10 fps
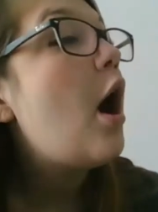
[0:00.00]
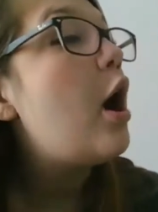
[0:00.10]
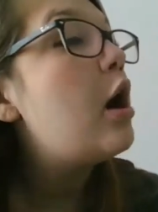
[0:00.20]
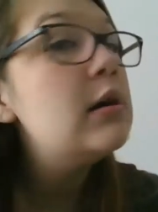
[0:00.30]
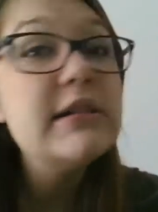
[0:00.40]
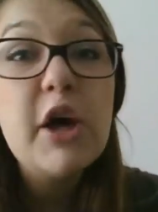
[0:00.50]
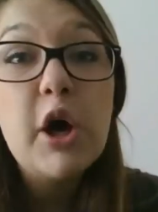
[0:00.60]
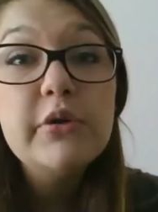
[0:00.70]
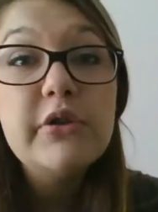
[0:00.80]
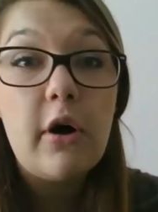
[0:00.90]
All
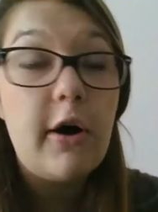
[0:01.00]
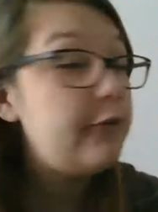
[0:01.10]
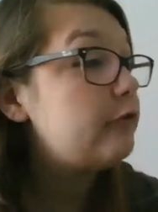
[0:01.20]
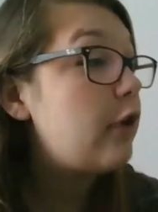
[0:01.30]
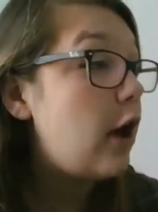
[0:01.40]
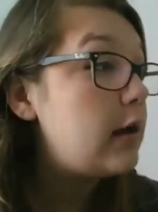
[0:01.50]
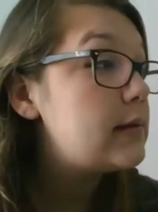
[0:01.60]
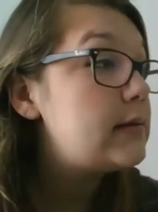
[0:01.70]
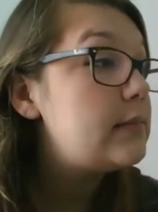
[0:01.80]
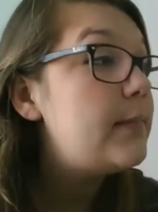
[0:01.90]
toads are
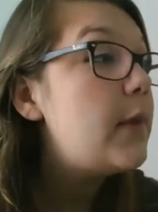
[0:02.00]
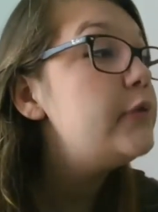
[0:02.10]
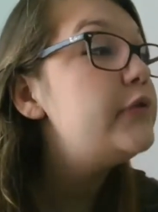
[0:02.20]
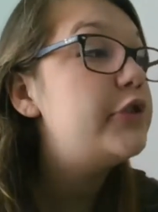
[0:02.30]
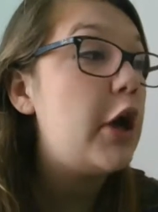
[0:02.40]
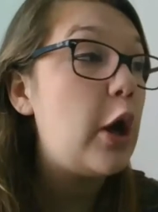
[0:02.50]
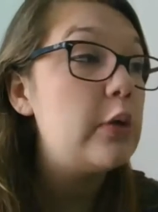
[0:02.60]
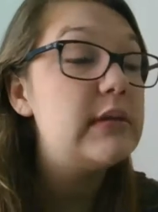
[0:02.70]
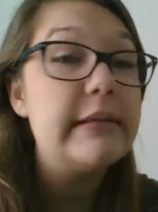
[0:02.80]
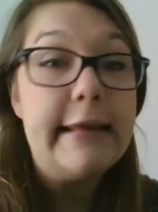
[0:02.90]
frogs. Most
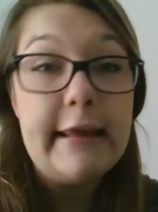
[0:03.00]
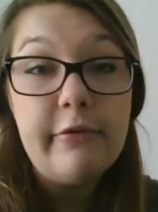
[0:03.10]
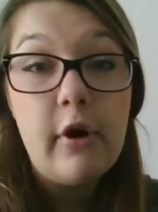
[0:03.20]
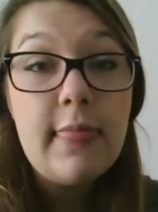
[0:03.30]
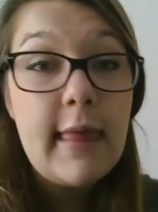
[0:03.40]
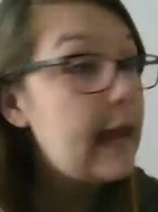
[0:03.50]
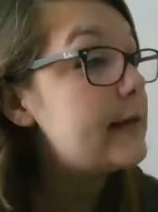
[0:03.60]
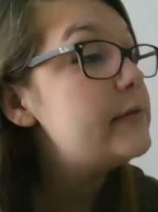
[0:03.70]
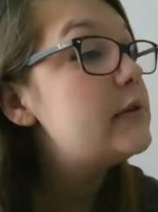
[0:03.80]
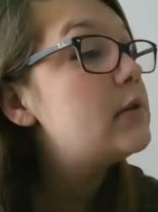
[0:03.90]
toads live on
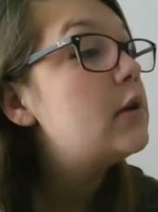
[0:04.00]
land.